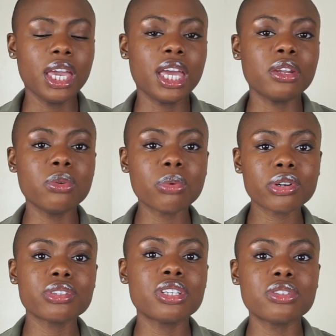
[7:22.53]
And in
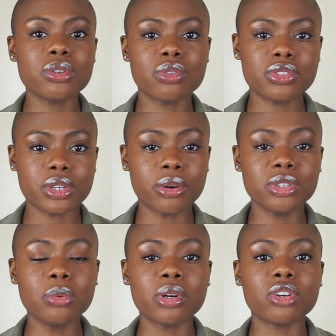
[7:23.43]
order to do so,
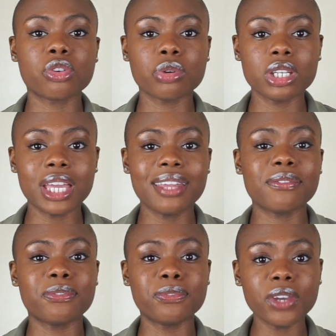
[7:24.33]
you want to
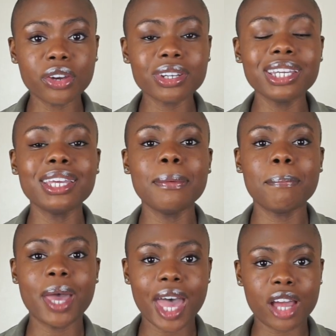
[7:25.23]
create very
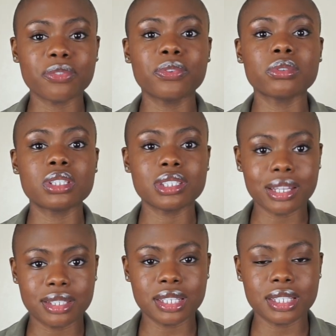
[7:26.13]
impactful
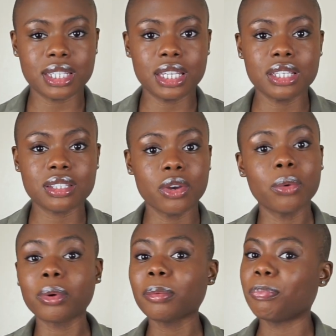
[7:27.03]
sentences
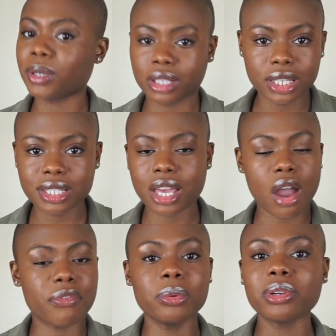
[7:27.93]
or bullets,
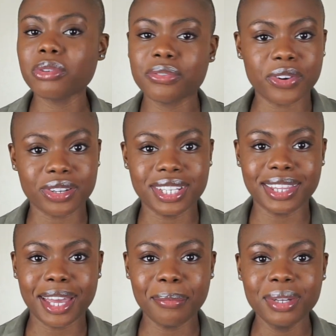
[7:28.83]
however you want to refer to
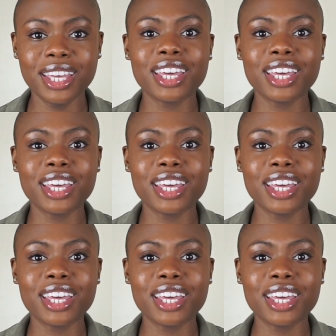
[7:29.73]
them,